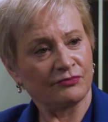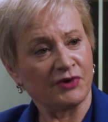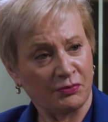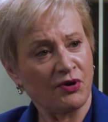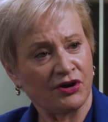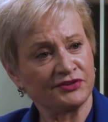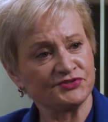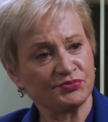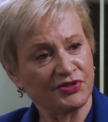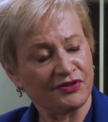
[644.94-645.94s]
We're
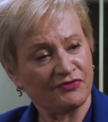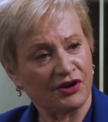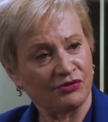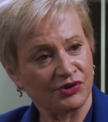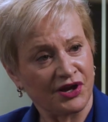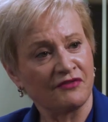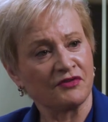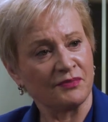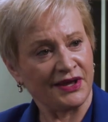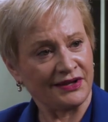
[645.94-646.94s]
partners with the federal
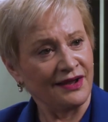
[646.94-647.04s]
government